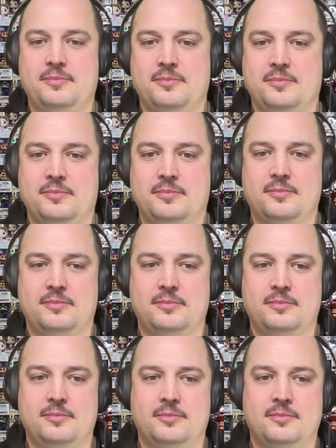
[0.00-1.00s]

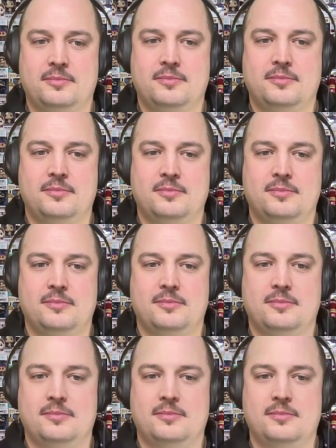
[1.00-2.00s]

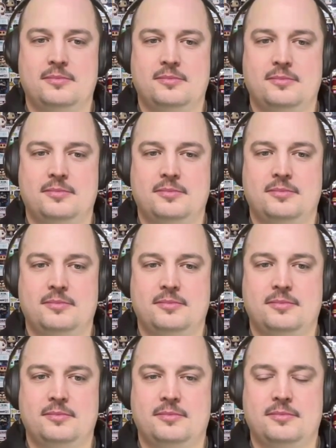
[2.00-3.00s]

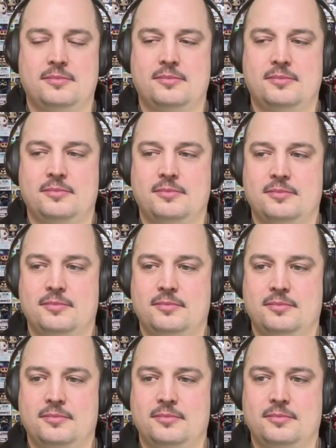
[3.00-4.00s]

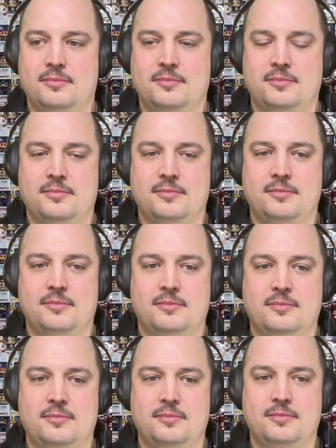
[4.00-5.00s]

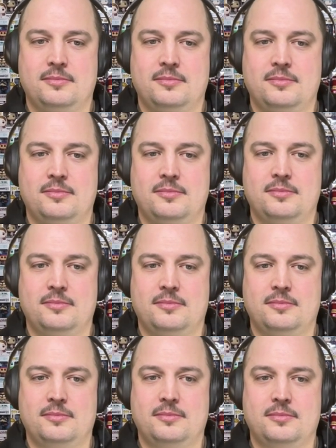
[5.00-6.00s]

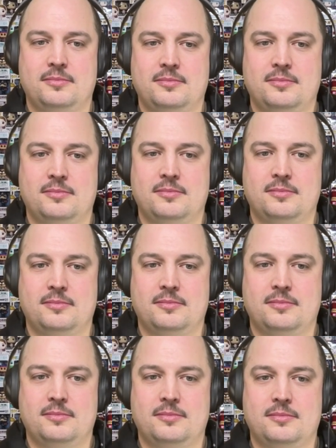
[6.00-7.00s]

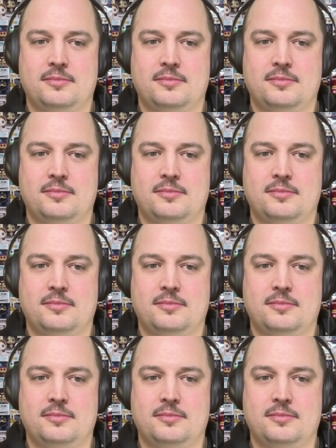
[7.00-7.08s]
The person shown says nothing.